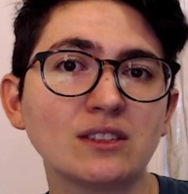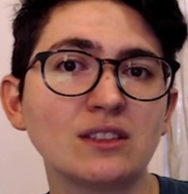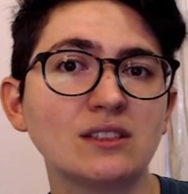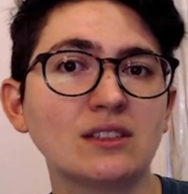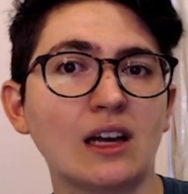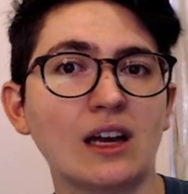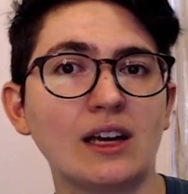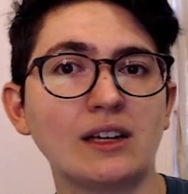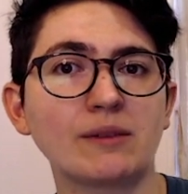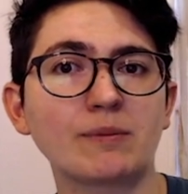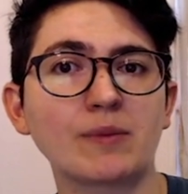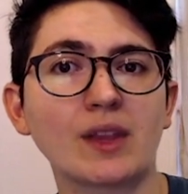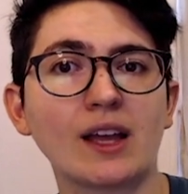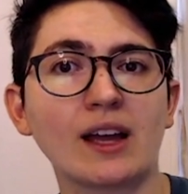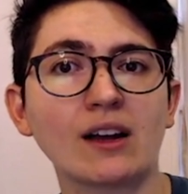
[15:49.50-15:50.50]
the design
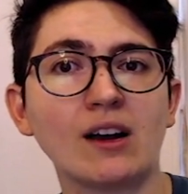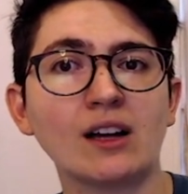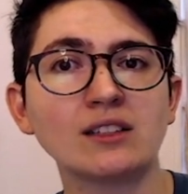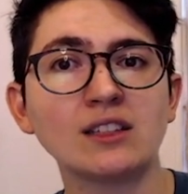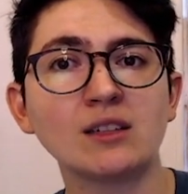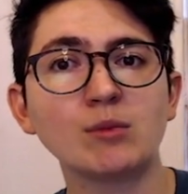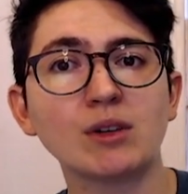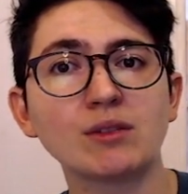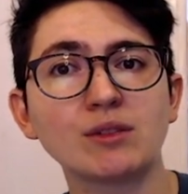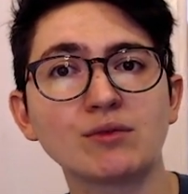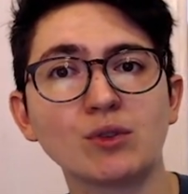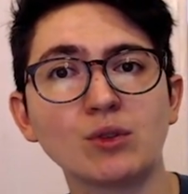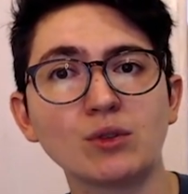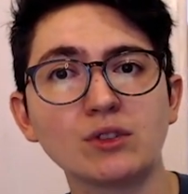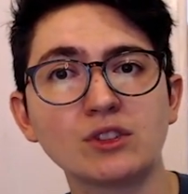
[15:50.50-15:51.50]
and content above the
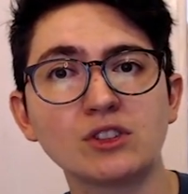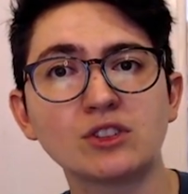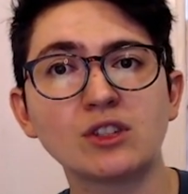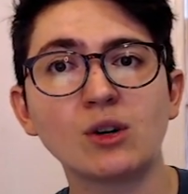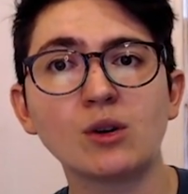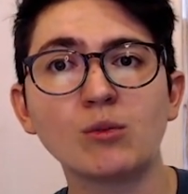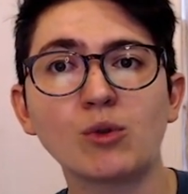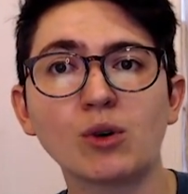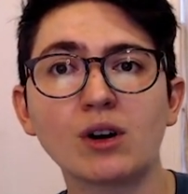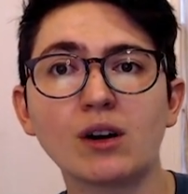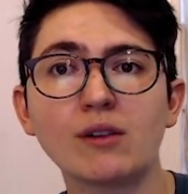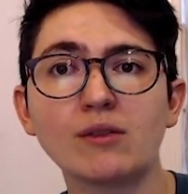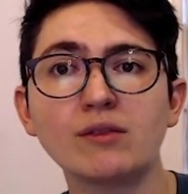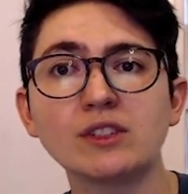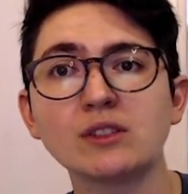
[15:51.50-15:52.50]
fold to show a more
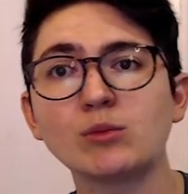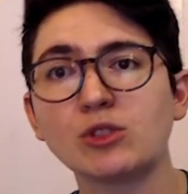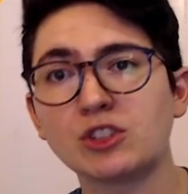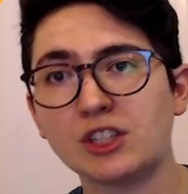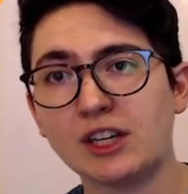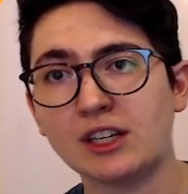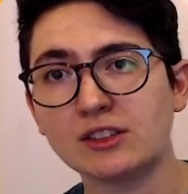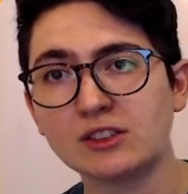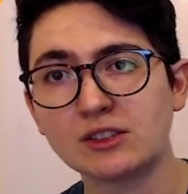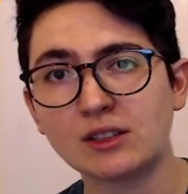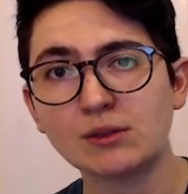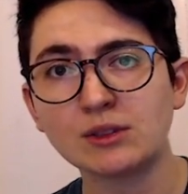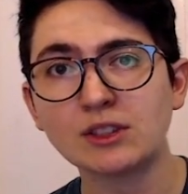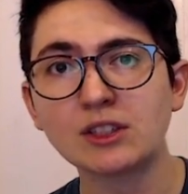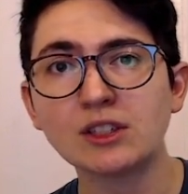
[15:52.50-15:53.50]
visible change. It
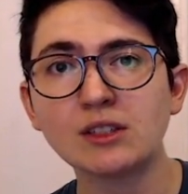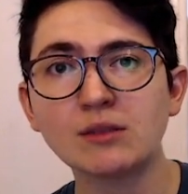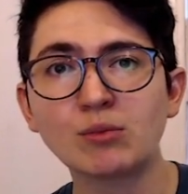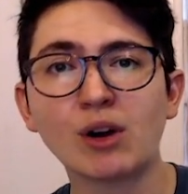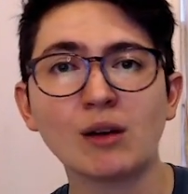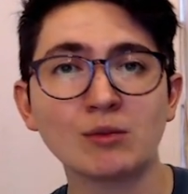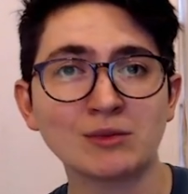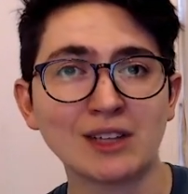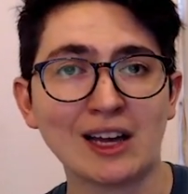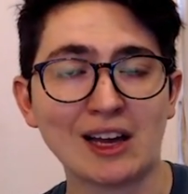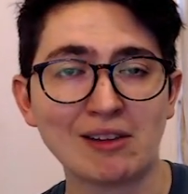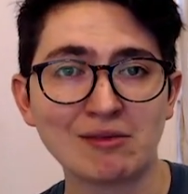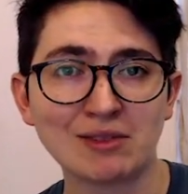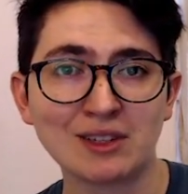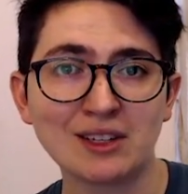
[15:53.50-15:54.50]
was a good problem to
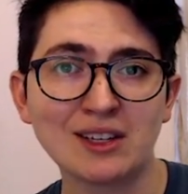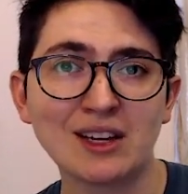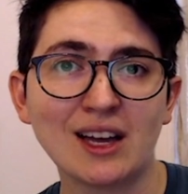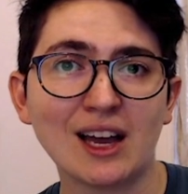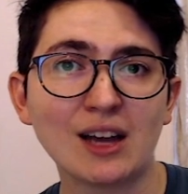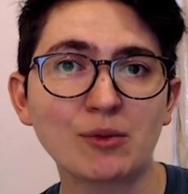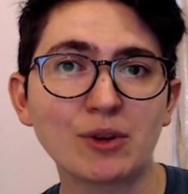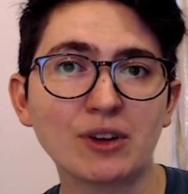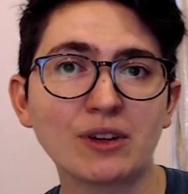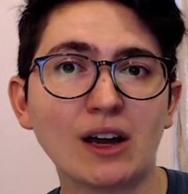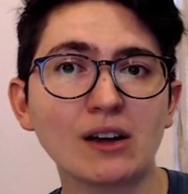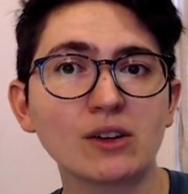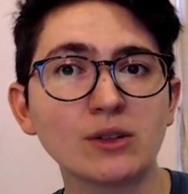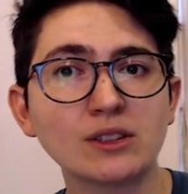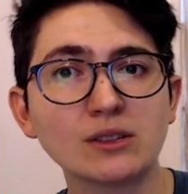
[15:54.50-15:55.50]
have, and we are now
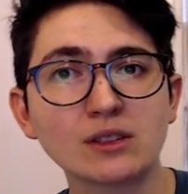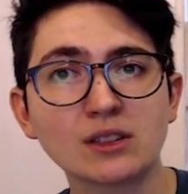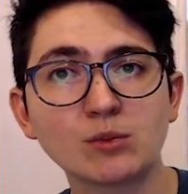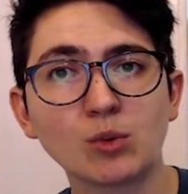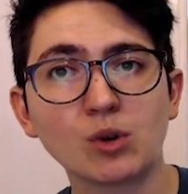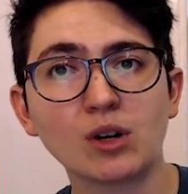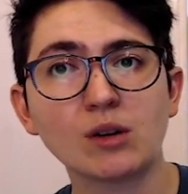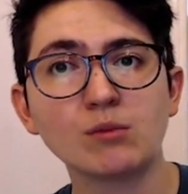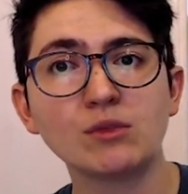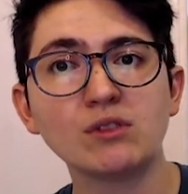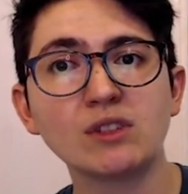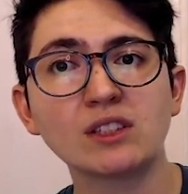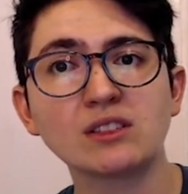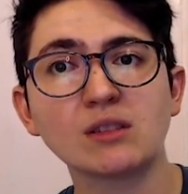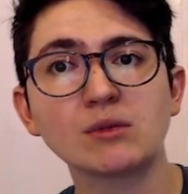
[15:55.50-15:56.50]
going to explore
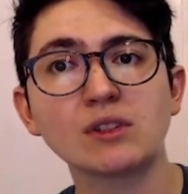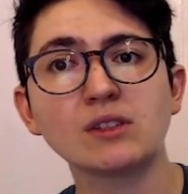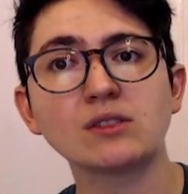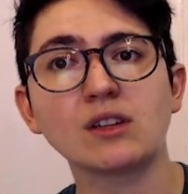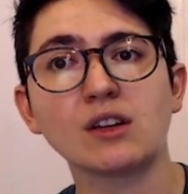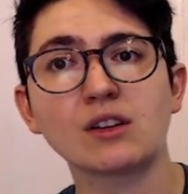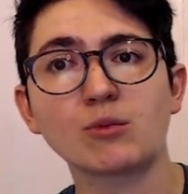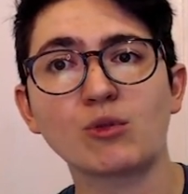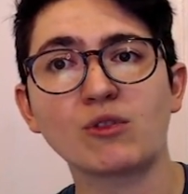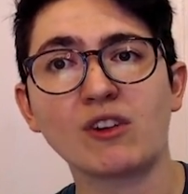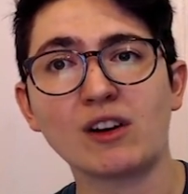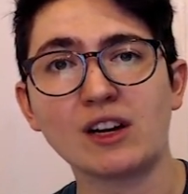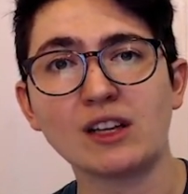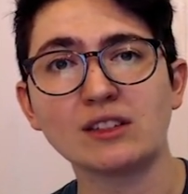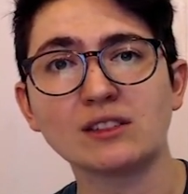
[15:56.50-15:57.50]
moving some of those other
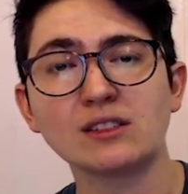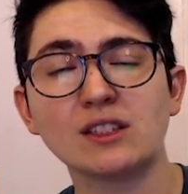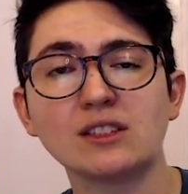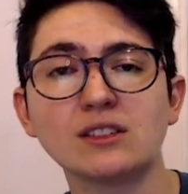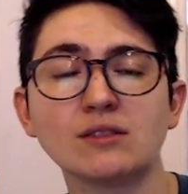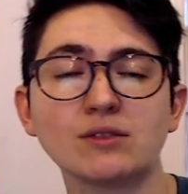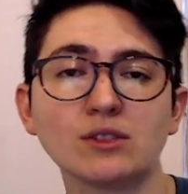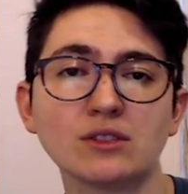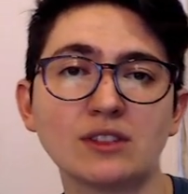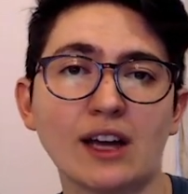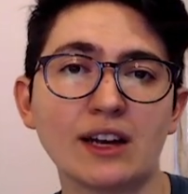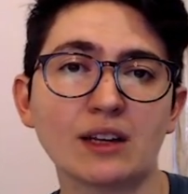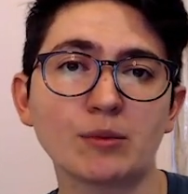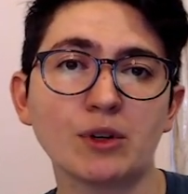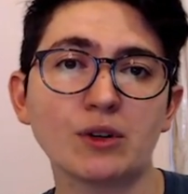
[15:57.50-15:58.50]
front ends into full
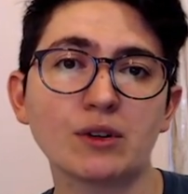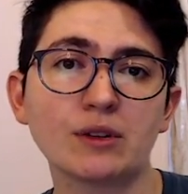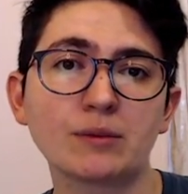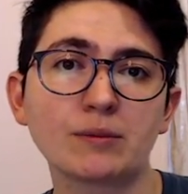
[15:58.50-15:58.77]
static mode.